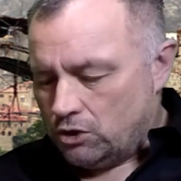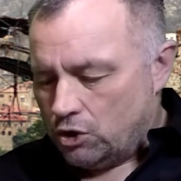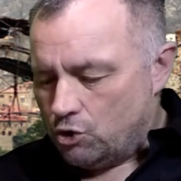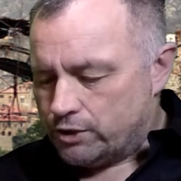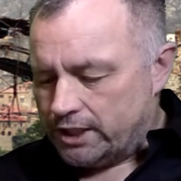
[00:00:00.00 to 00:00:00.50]

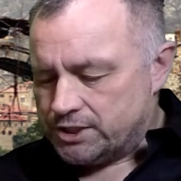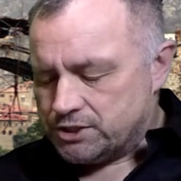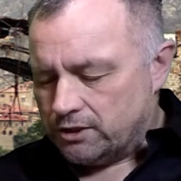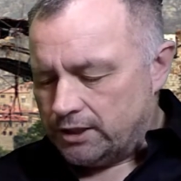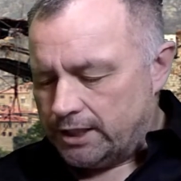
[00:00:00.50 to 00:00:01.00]
Okay,
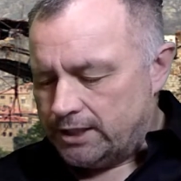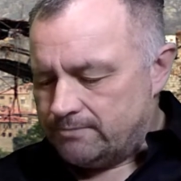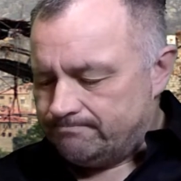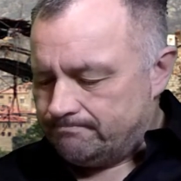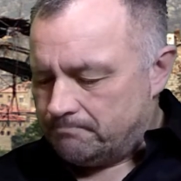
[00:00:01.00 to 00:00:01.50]
Scarletti,
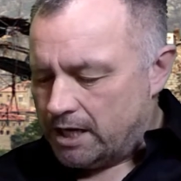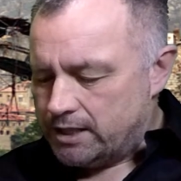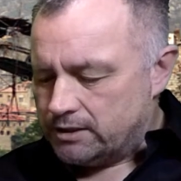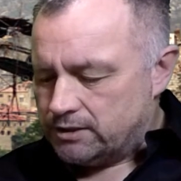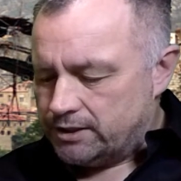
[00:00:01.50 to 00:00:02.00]
my
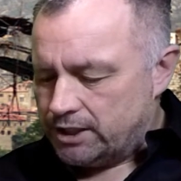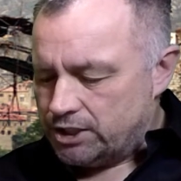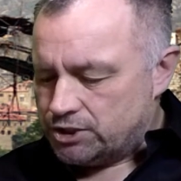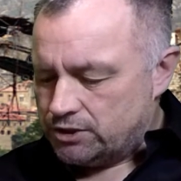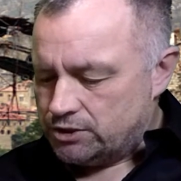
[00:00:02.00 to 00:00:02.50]

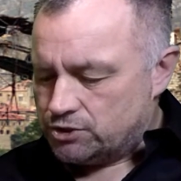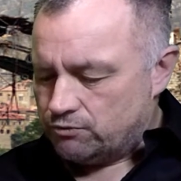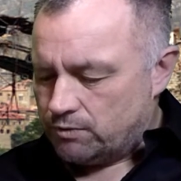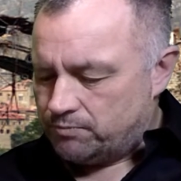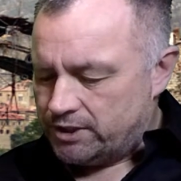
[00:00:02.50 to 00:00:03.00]
inclination is to
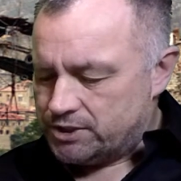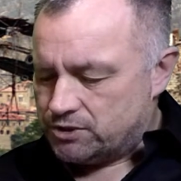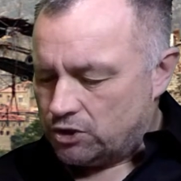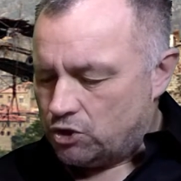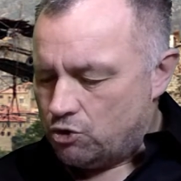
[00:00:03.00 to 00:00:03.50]
replace the
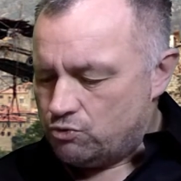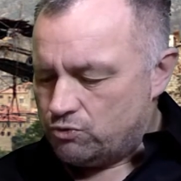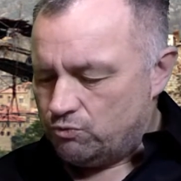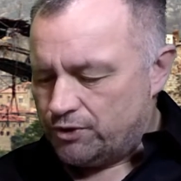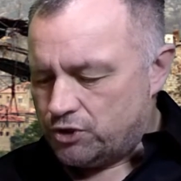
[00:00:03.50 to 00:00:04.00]
goat
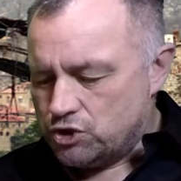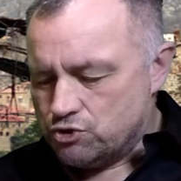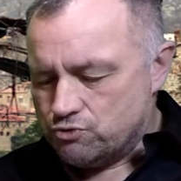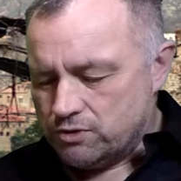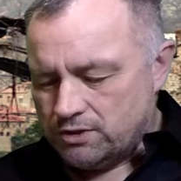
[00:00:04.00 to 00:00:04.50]
with
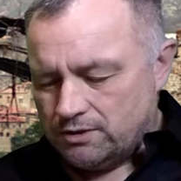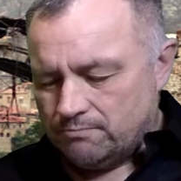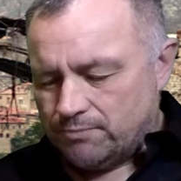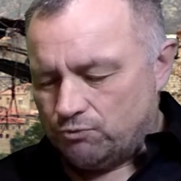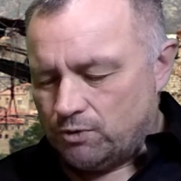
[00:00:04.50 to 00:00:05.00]
you,
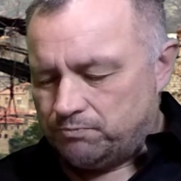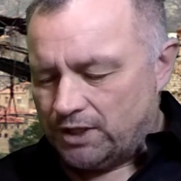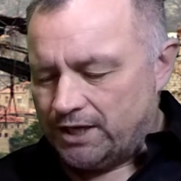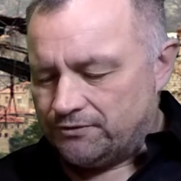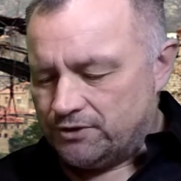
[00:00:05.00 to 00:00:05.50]
but we'll play
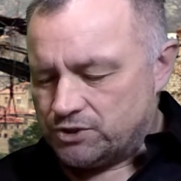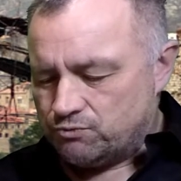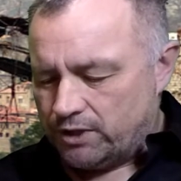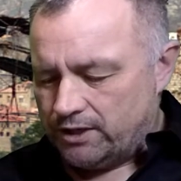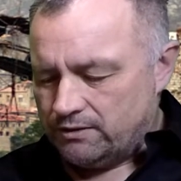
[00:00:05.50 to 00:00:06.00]
it this
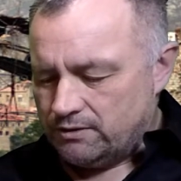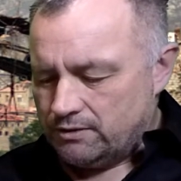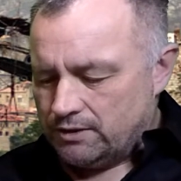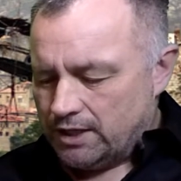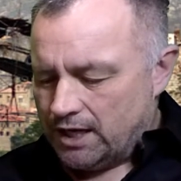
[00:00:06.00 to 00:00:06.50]
way.
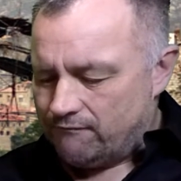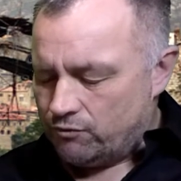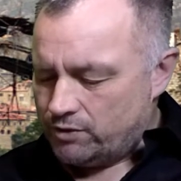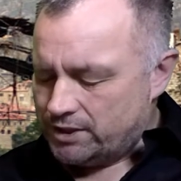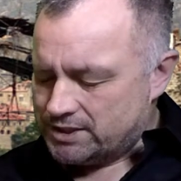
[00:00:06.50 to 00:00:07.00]

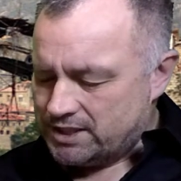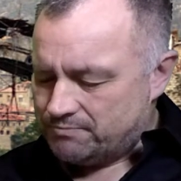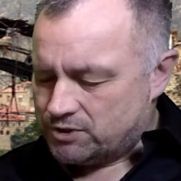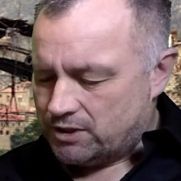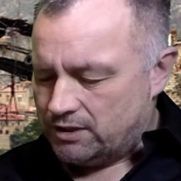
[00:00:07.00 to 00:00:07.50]
Everyone except
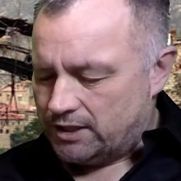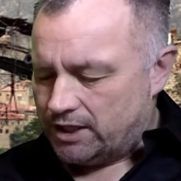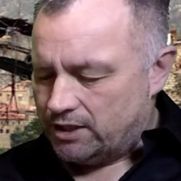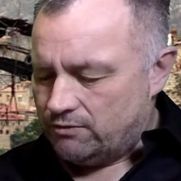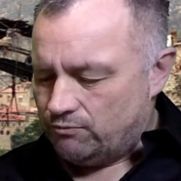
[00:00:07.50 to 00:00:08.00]

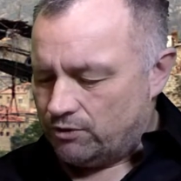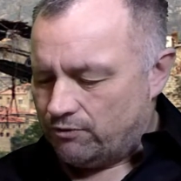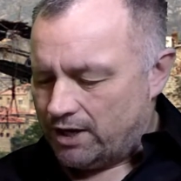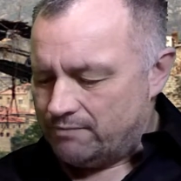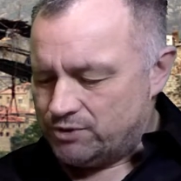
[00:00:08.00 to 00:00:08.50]
Scarletti will
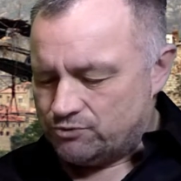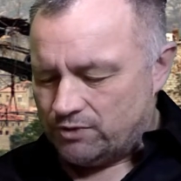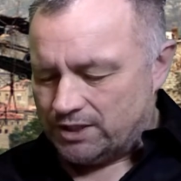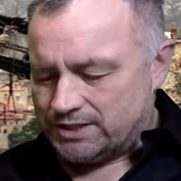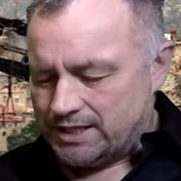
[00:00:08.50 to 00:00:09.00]
grab his
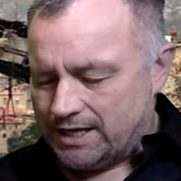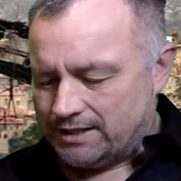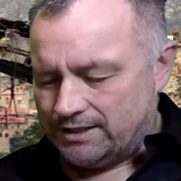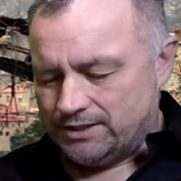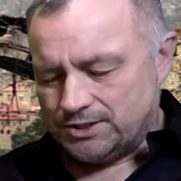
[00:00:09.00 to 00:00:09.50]
rucksack,
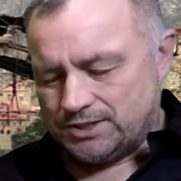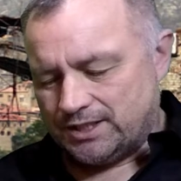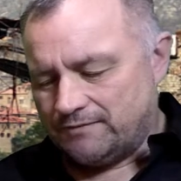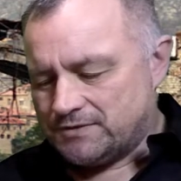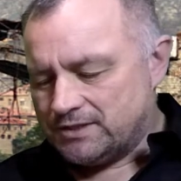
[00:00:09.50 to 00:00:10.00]
and instead
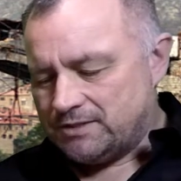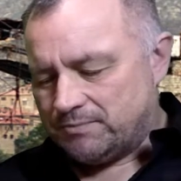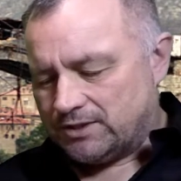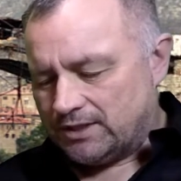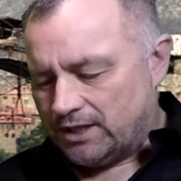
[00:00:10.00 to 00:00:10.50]
of sleeping
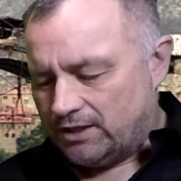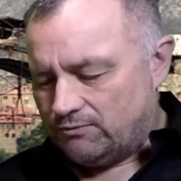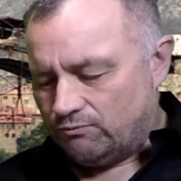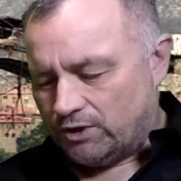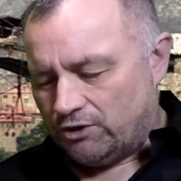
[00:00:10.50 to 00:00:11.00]
tonight,
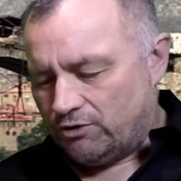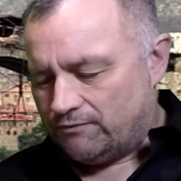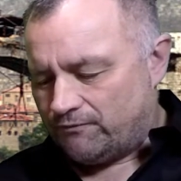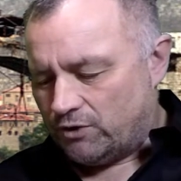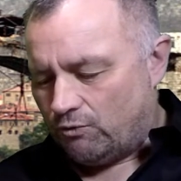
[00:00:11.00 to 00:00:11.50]
we're going
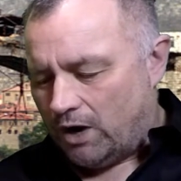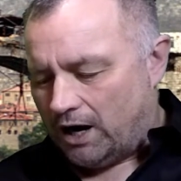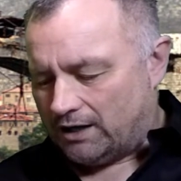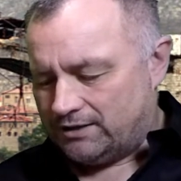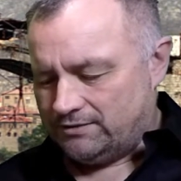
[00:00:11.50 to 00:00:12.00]
for a
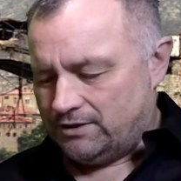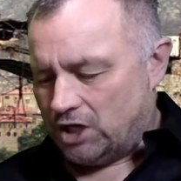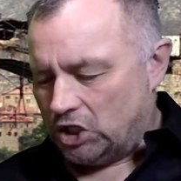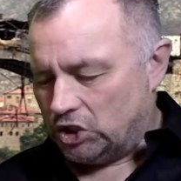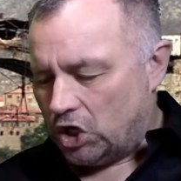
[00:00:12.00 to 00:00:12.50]
walk.
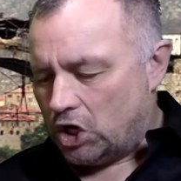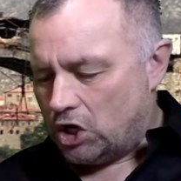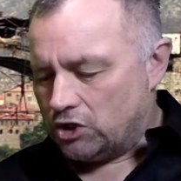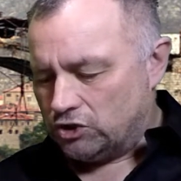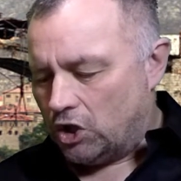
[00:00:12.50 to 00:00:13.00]
A
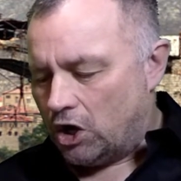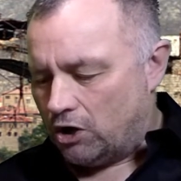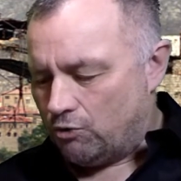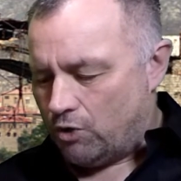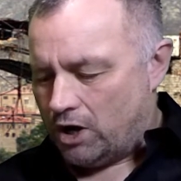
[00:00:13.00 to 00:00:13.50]
long,
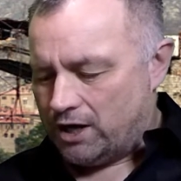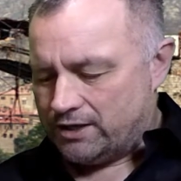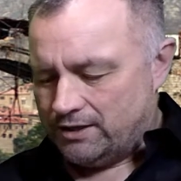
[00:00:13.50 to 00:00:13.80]
long walk.